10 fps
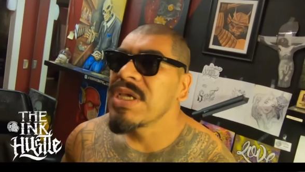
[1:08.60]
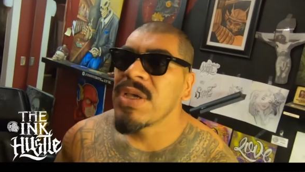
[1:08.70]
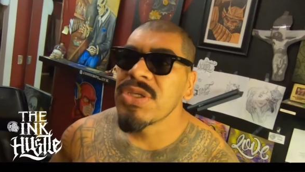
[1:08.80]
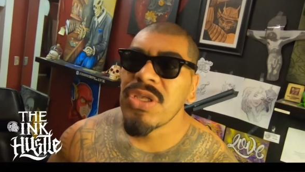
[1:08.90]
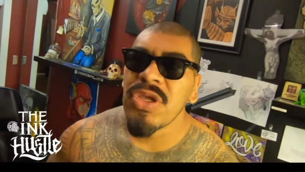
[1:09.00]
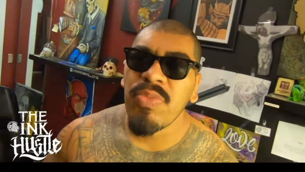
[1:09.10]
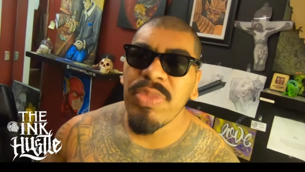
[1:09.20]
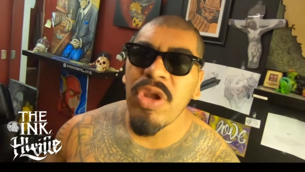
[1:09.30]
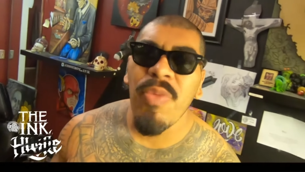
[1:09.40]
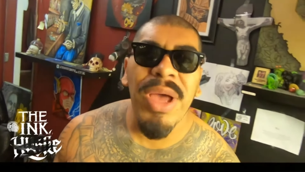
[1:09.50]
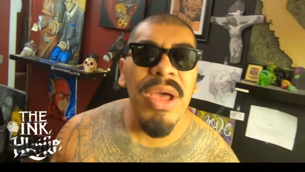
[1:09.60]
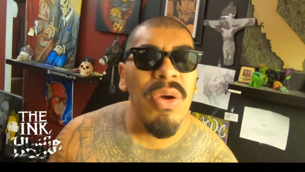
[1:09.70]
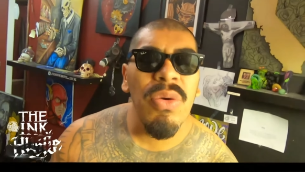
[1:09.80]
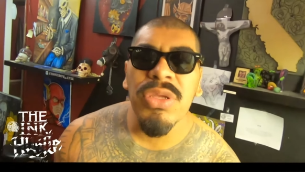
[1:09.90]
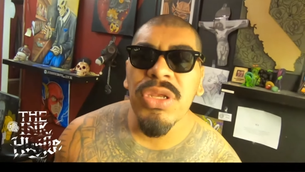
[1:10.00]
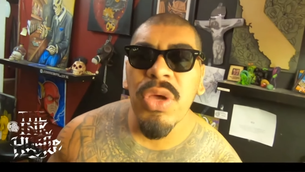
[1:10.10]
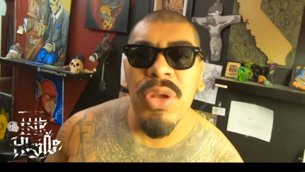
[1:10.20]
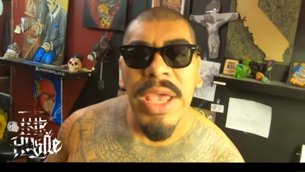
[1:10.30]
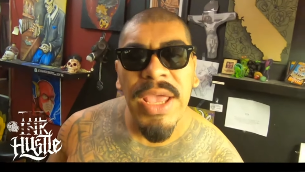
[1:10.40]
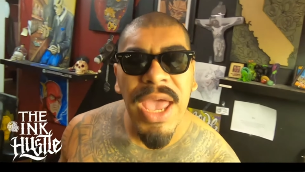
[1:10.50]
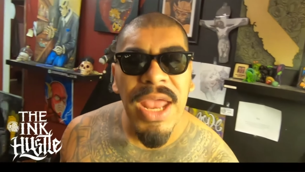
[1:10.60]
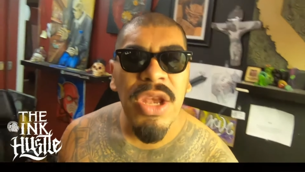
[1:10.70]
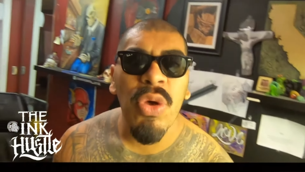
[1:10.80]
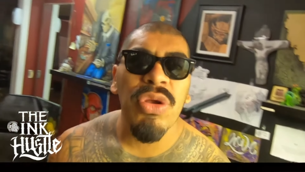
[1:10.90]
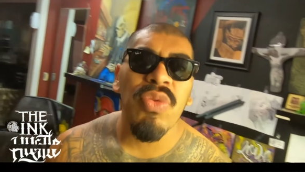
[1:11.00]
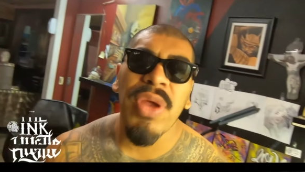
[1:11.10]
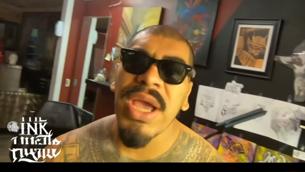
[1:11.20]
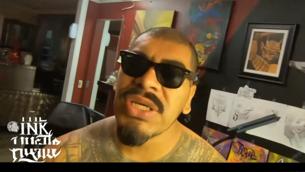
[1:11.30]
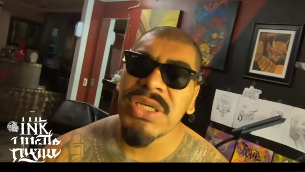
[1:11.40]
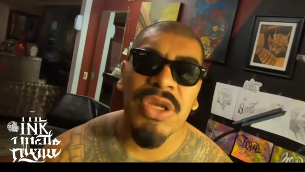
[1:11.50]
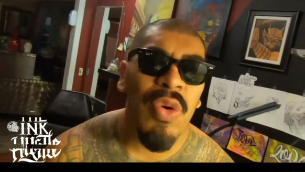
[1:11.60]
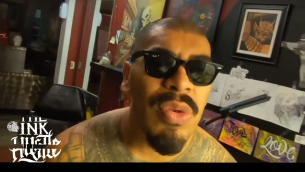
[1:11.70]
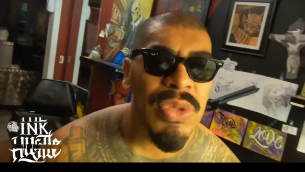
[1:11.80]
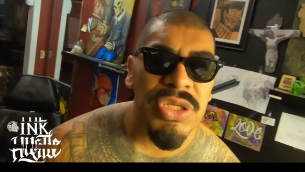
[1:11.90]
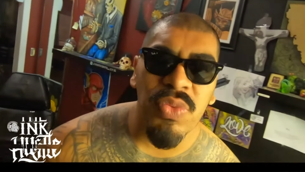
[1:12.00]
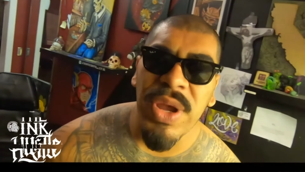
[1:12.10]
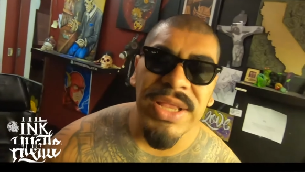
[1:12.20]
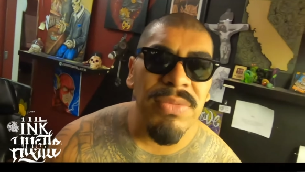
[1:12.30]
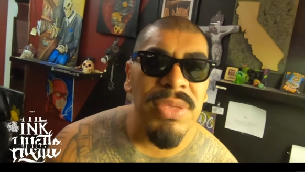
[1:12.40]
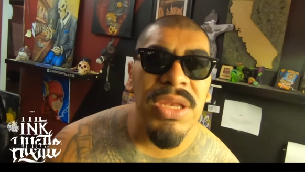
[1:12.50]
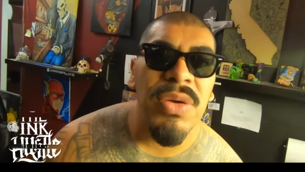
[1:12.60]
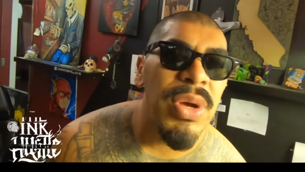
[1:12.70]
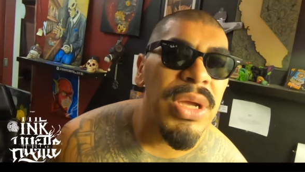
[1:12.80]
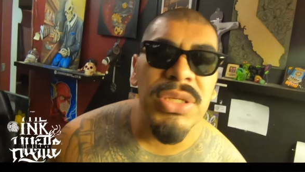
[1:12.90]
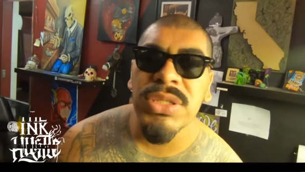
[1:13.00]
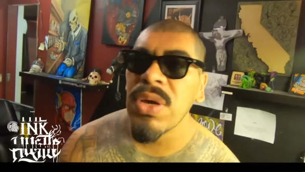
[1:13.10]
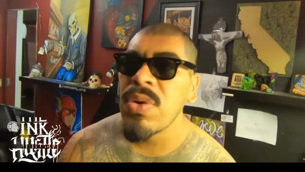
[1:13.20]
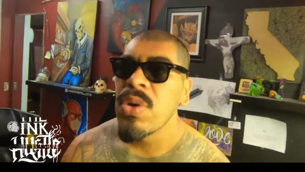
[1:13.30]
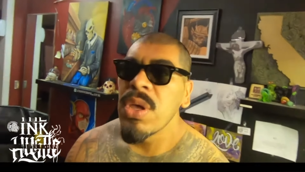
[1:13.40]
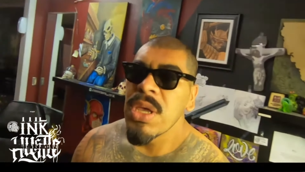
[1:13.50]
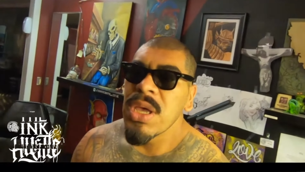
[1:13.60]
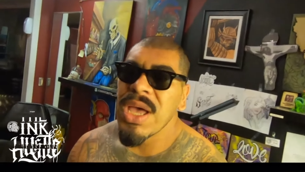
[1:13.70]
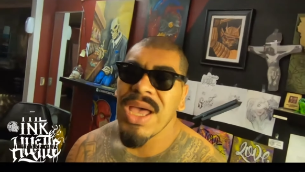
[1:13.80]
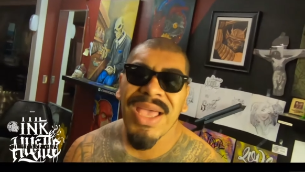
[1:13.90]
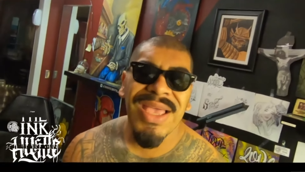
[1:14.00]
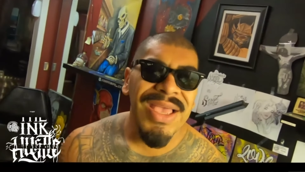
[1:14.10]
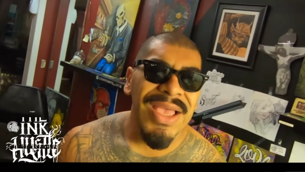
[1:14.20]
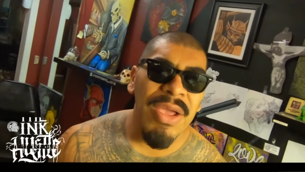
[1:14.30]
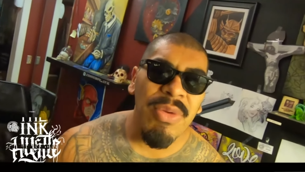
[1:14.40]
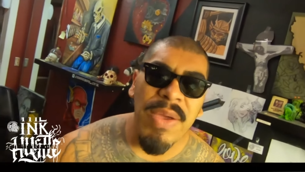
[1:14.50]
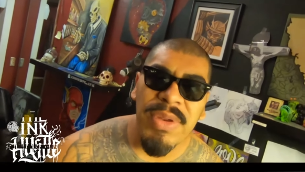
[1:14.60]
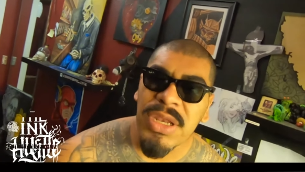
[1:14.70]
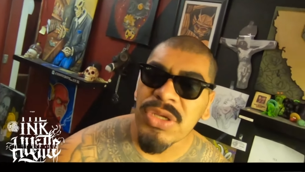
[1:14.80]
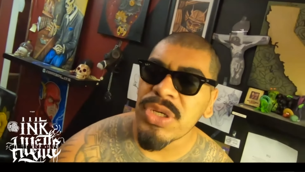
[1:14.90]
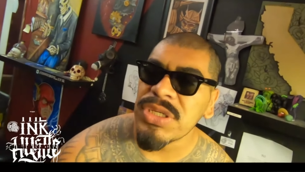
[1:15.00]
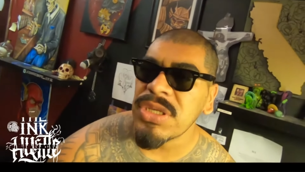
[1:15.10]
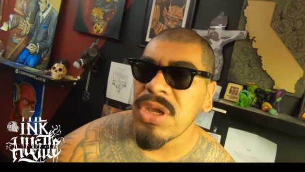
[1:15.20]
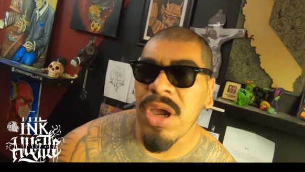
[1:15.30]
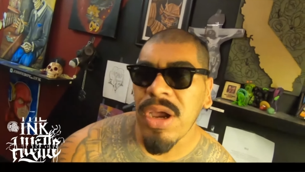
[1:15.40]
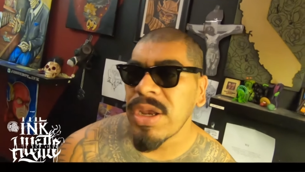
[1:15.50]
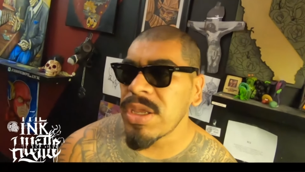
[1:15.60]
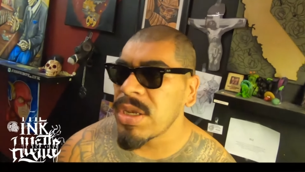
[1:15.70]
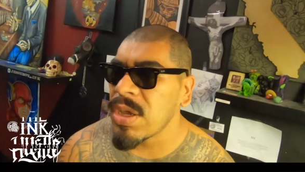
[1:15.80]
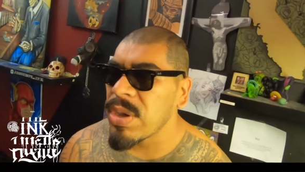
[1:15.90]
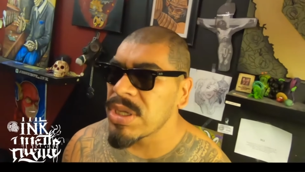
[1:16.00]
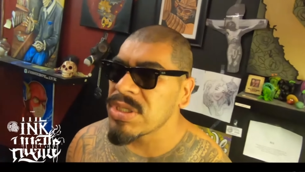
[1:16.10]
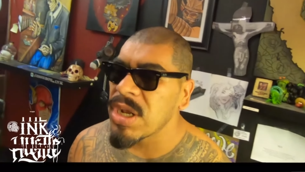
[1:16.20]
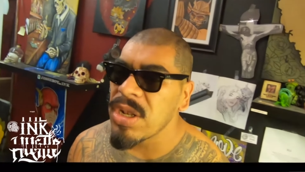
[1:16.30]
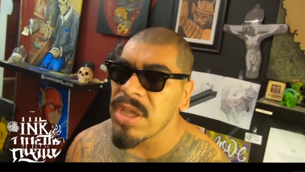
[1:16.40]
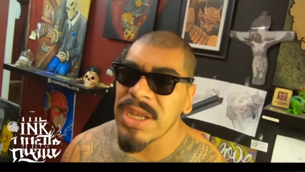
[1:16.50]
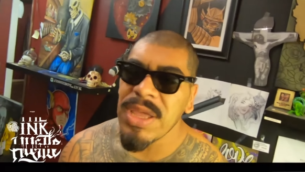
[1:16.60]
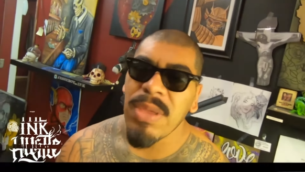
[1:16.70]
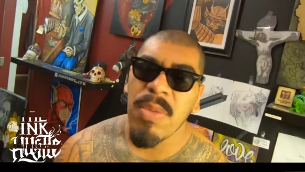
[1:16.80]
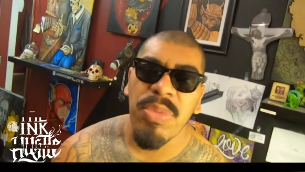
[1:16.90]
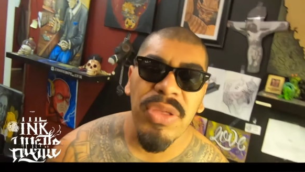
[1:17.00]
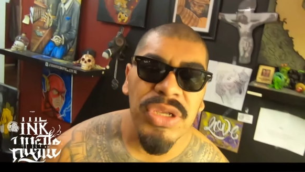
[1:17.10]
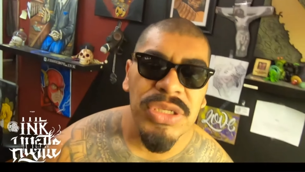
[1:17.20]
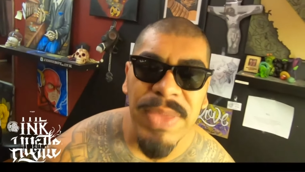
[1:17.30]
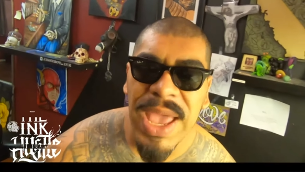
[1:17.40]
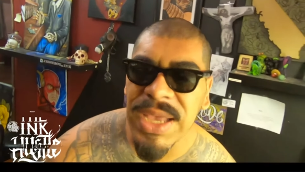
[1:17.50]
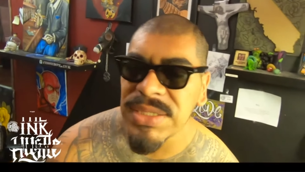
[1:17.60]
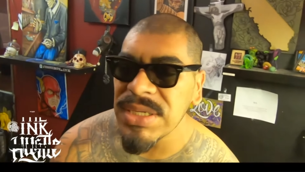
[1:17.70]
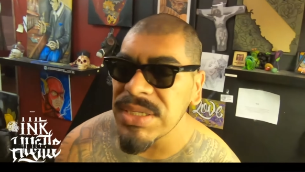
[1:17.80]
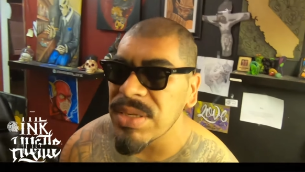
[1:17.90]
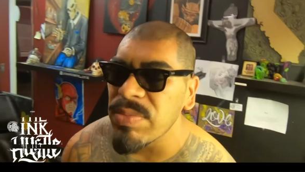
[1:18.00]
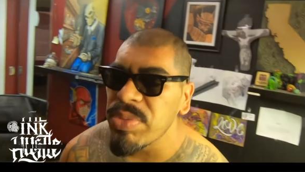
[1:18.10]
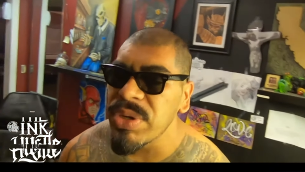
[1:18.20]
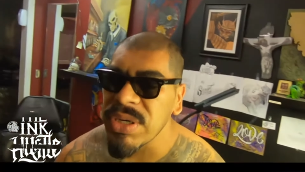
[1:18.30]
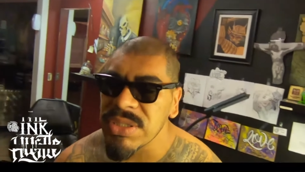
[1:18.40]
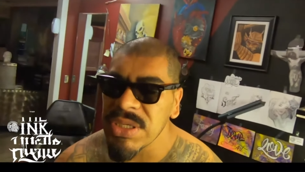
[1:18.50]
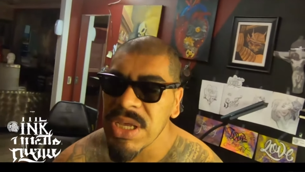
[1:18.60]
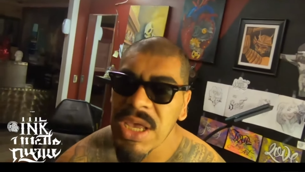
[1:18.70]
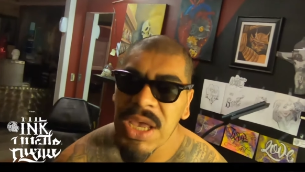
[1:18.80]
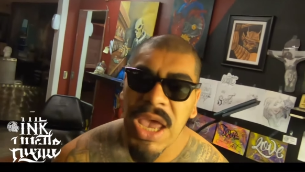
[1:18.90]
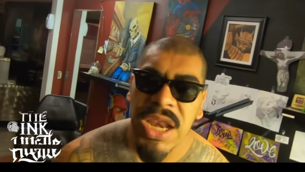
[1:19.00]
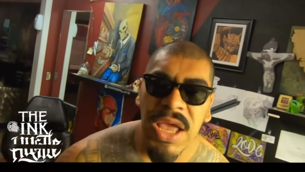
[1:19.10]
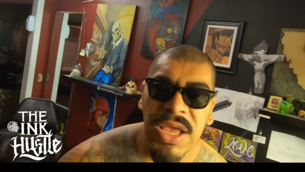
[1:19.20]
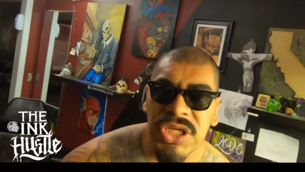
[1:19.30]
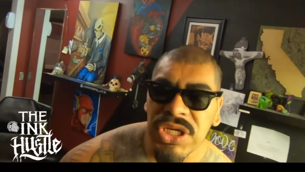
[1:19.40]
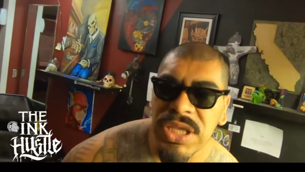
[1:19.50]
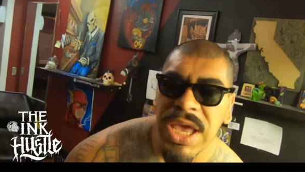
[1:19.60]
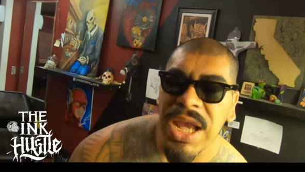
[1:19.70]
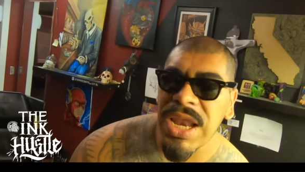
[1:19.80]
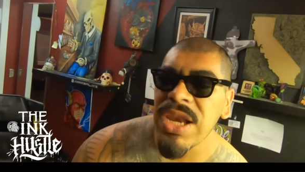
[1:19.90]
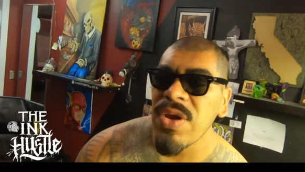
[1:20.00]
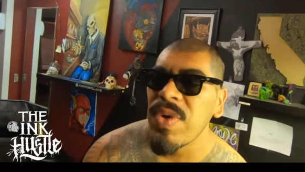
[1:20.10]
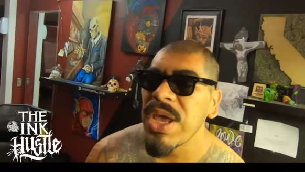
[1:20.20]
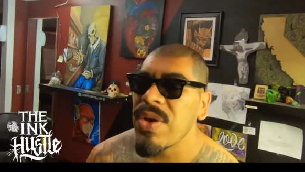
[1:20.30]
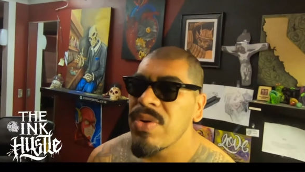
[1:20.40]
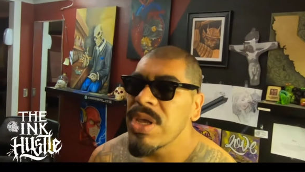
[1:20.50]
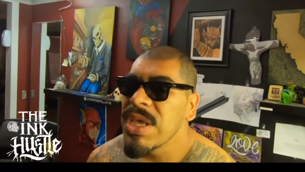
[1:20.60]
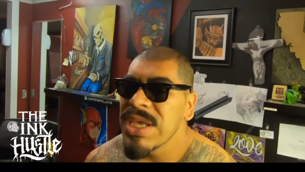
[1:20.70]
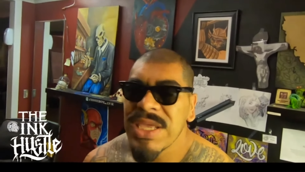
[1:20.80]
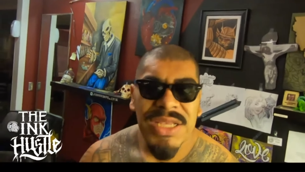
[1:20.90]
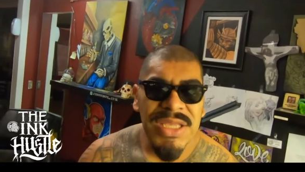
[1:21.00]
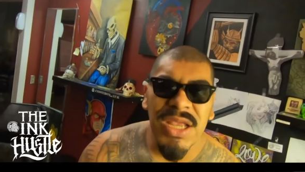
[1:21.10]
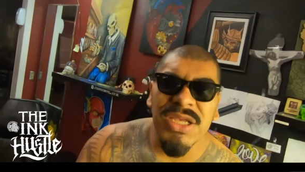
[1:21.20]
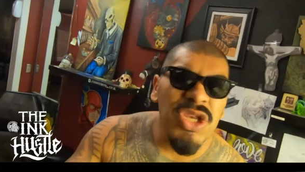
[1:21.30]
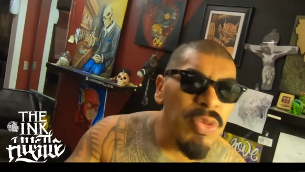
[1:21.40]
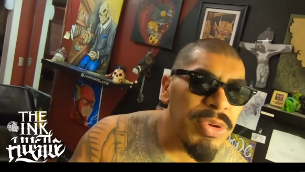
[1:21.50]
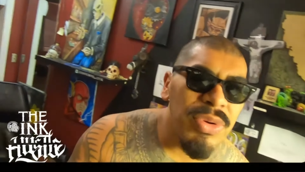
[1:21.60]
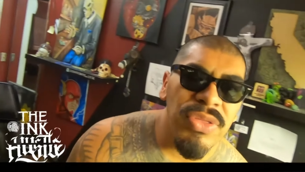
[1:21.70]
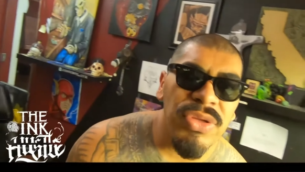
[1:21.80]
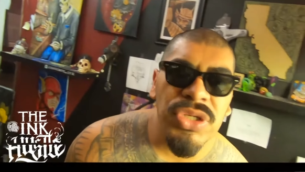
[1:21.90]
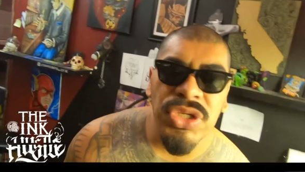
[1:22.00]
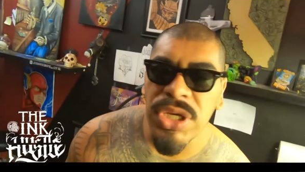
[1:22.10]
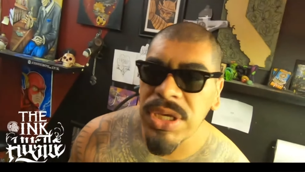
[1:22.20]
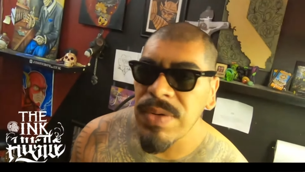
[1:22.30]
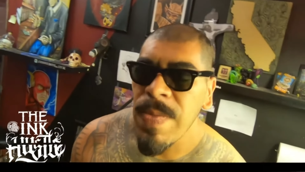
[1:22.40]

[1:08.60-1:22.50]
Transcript: a little bit on my own, you know, like I had no direction. No one was directing me anywhere. So I grabbed interest in art, you know. I started looking at my brother's magazines and books and that shit they had laying around. And I started snooping around their shit.